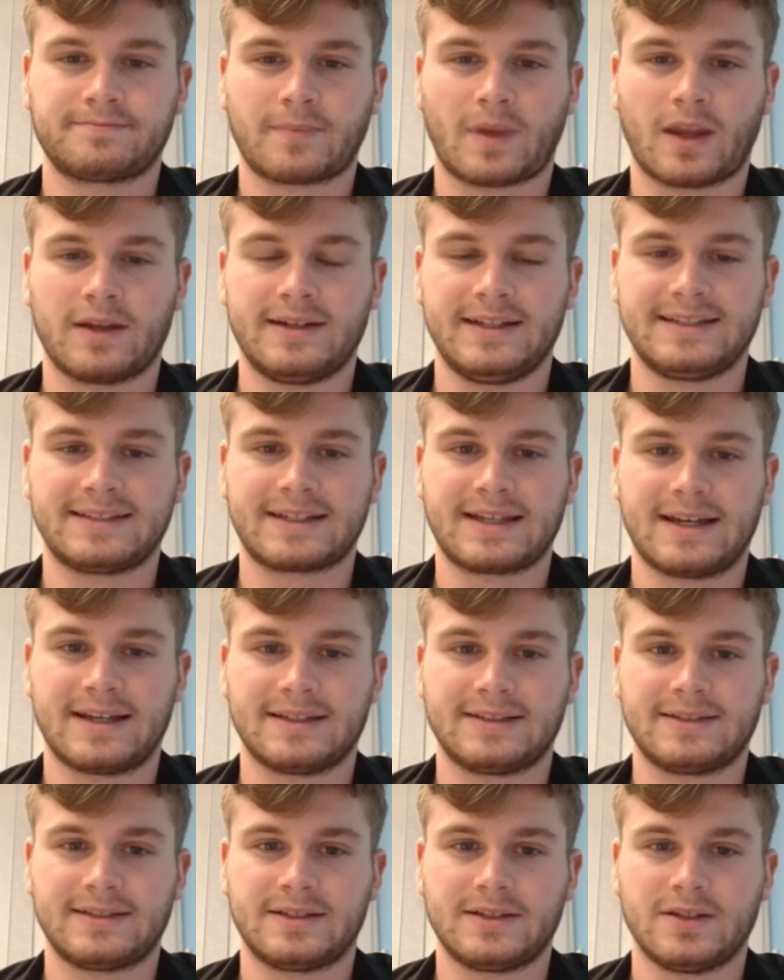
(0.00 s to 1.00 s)

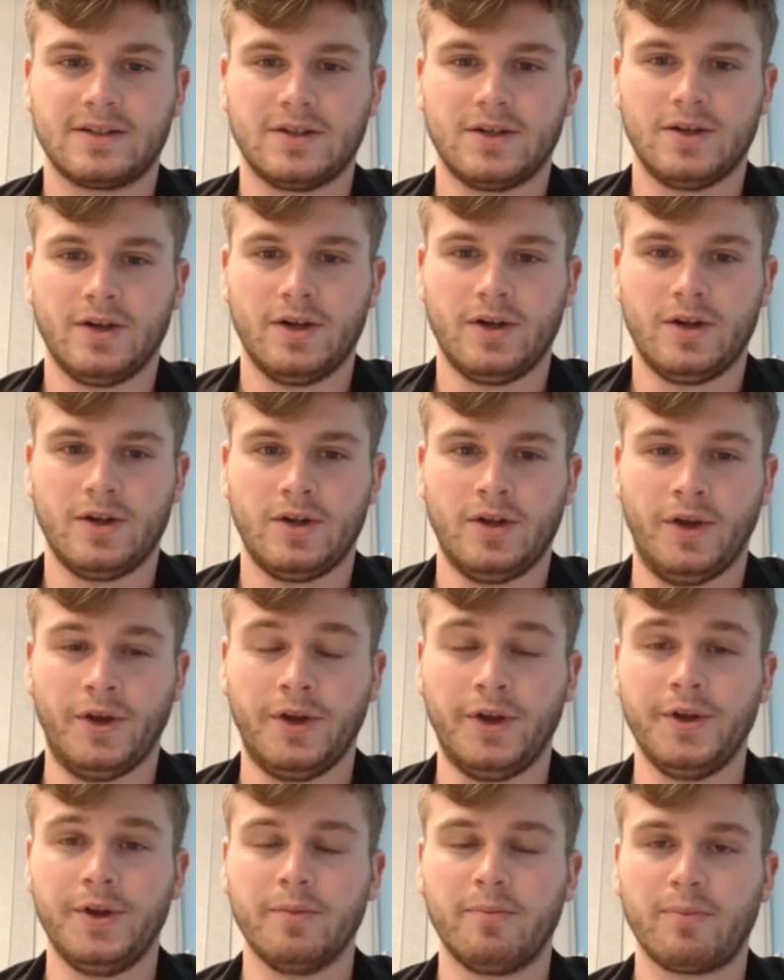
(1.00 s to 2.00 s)
discuss
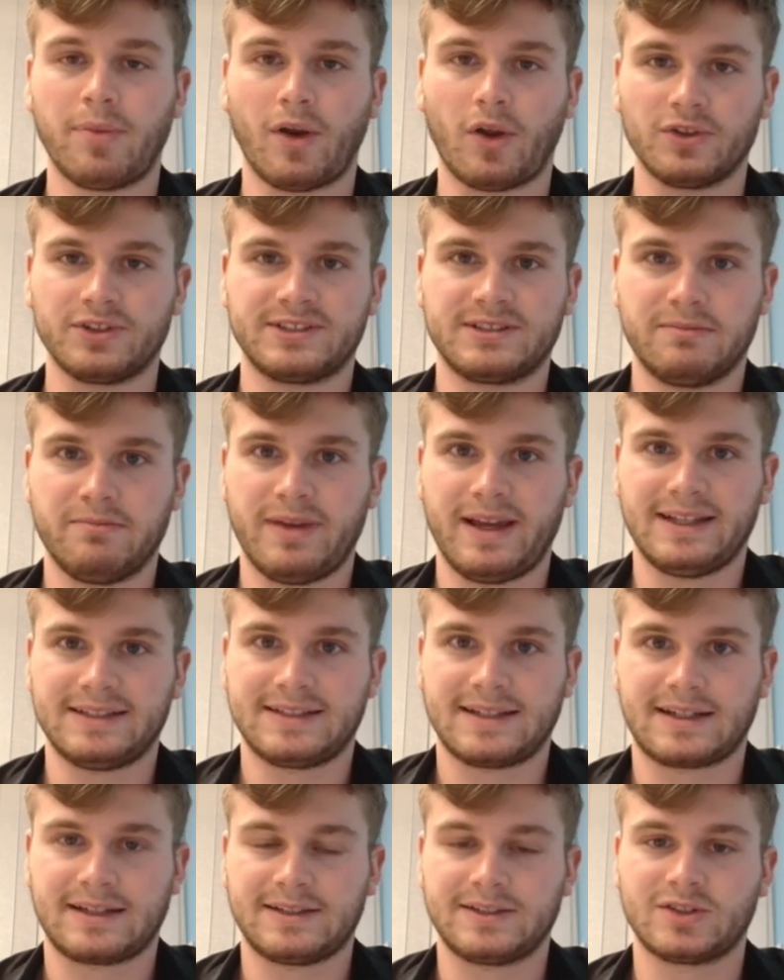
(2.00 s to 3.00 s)
the plots
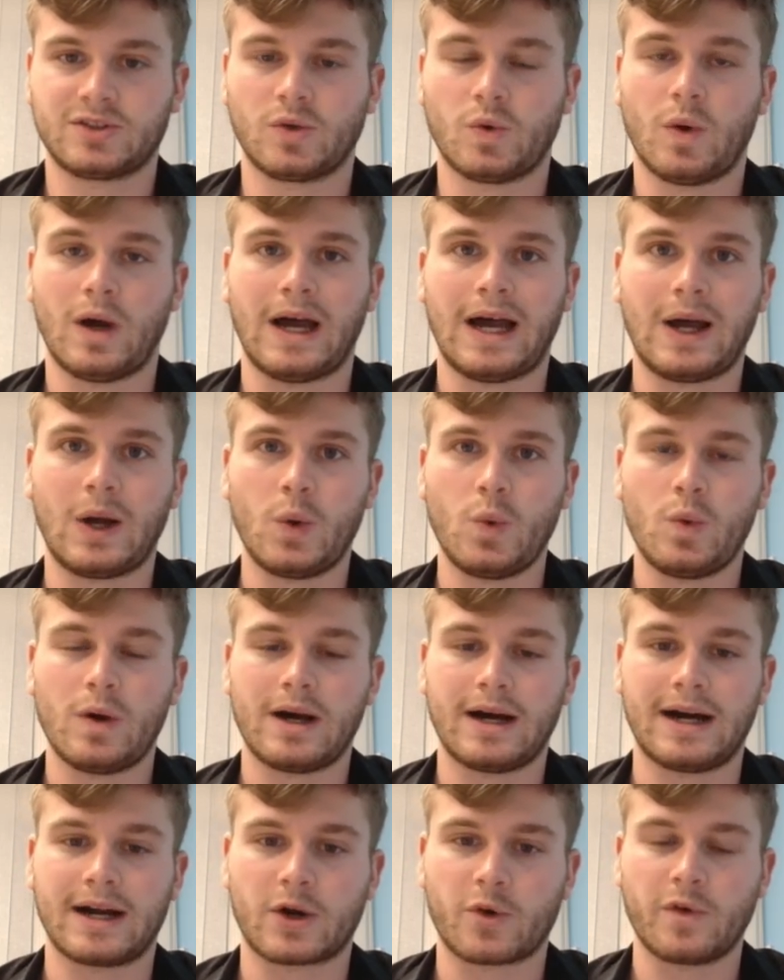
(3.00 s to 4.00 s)
basically. So how
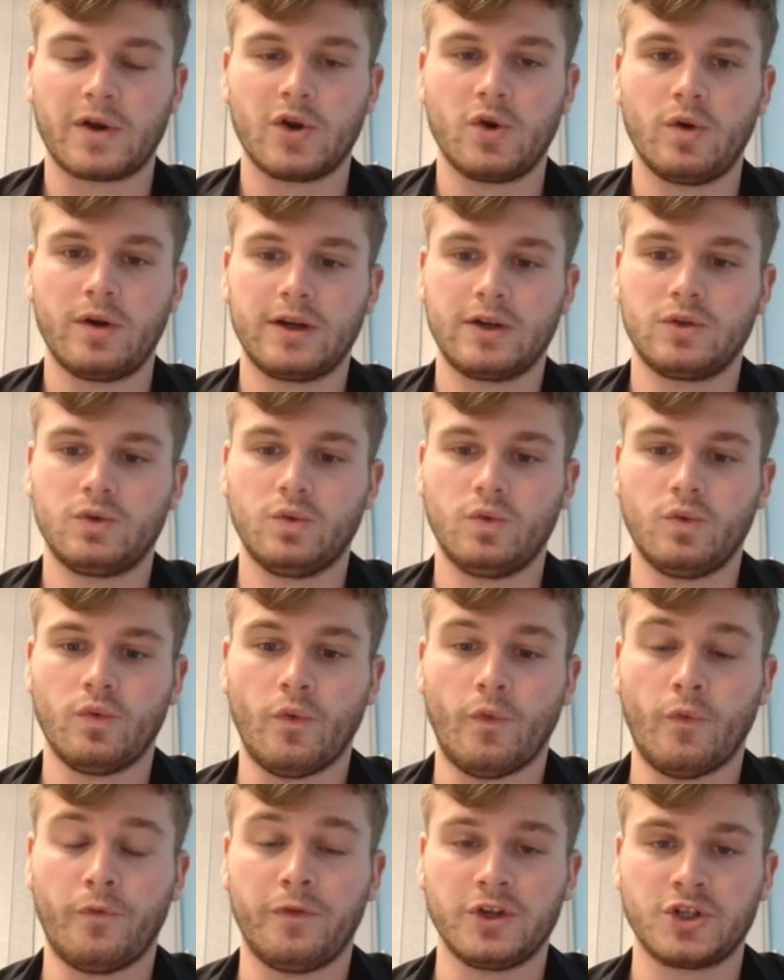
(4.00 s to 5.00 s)
are we going to
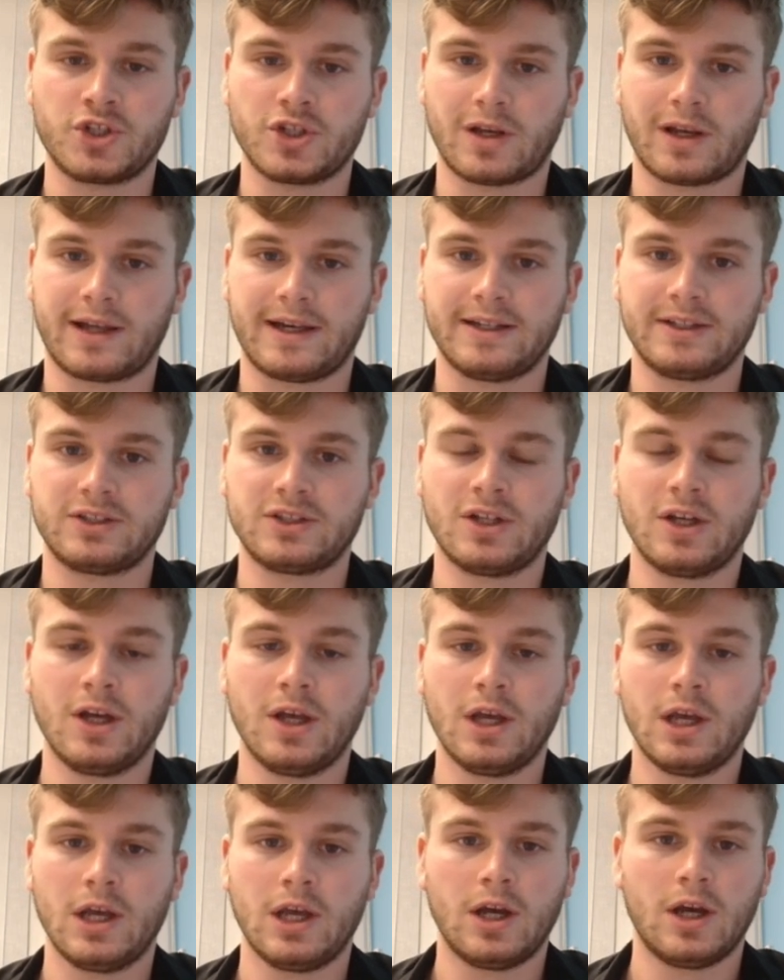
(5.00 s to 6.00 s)
visualize
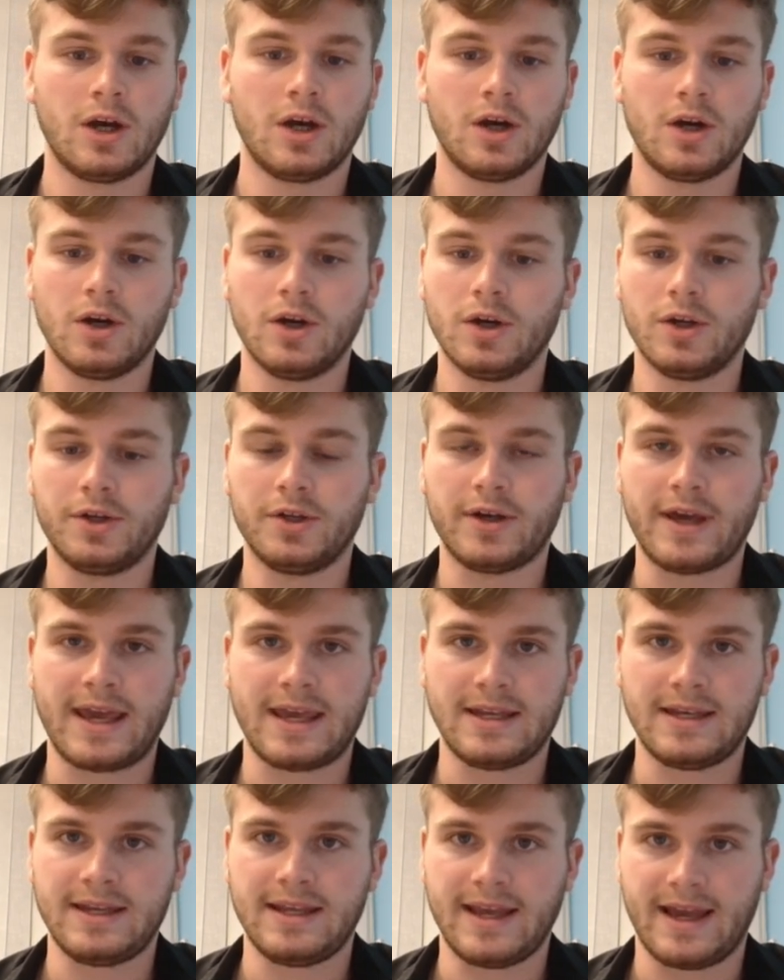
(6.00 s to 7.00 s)
the
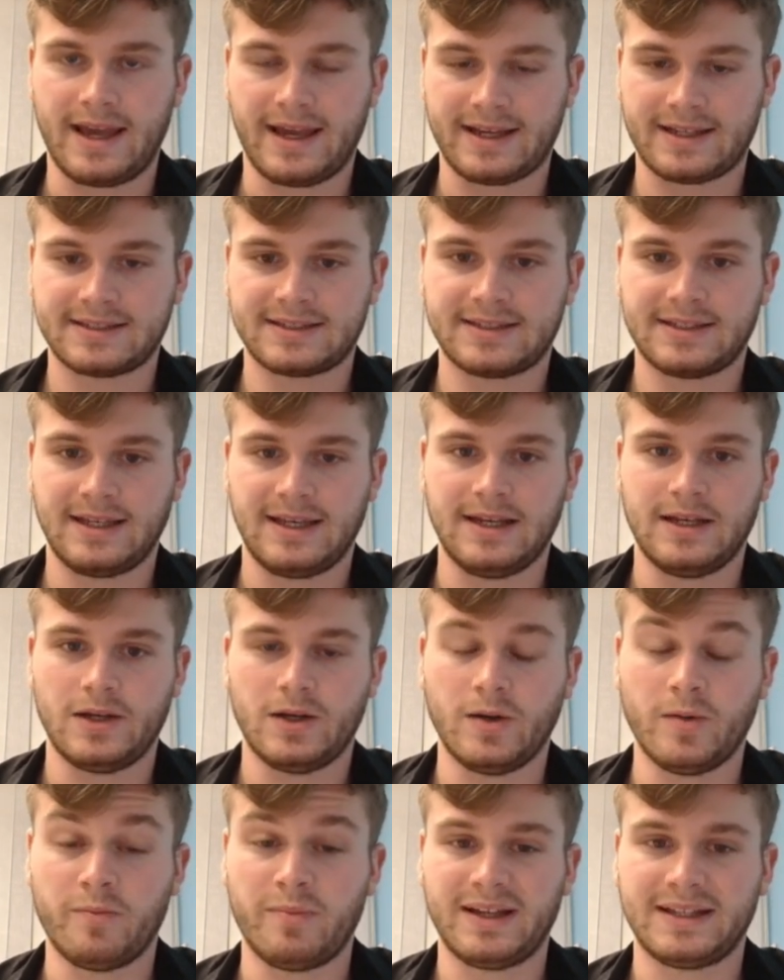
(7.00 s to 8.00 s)
ADX in
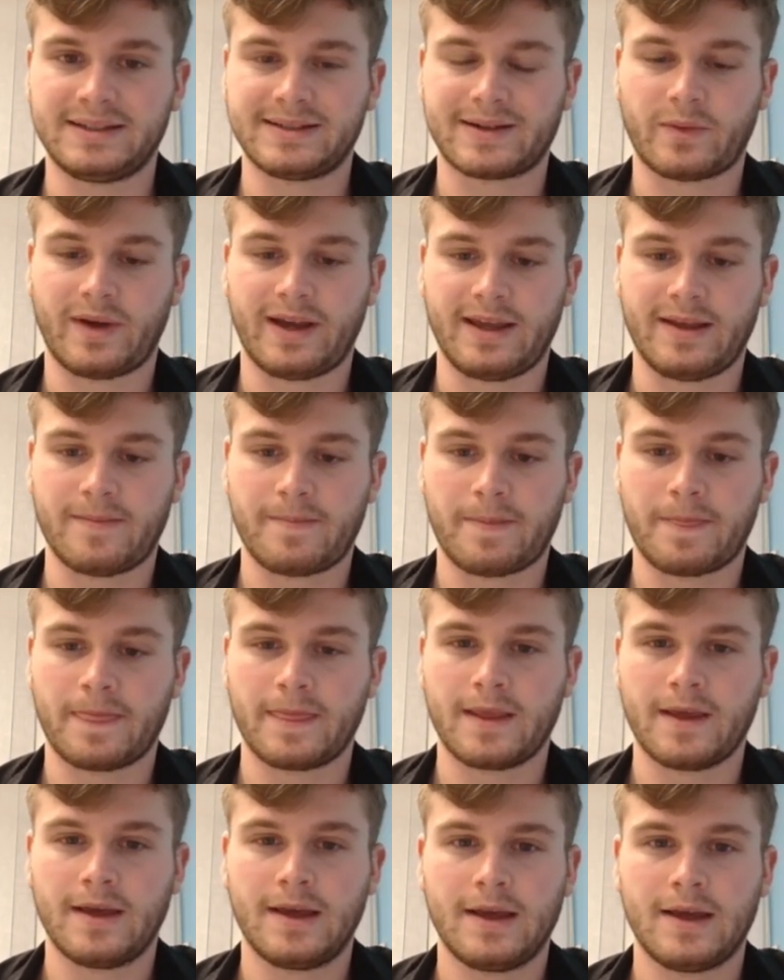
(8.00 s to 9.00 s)
a better way?
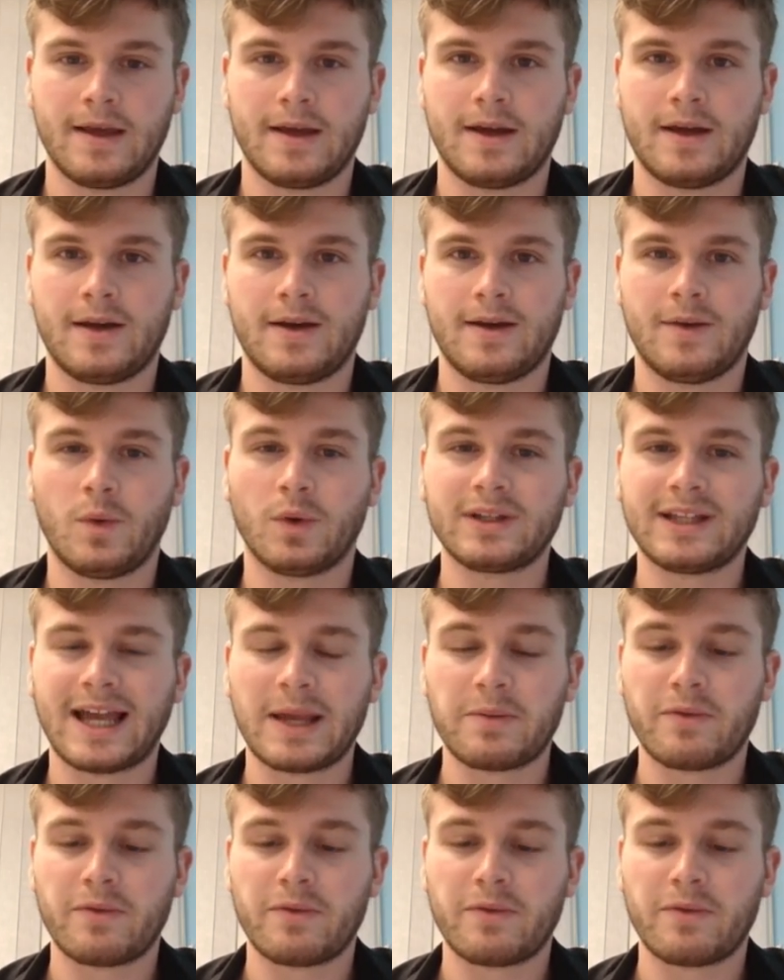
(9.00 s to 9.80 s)
What I'm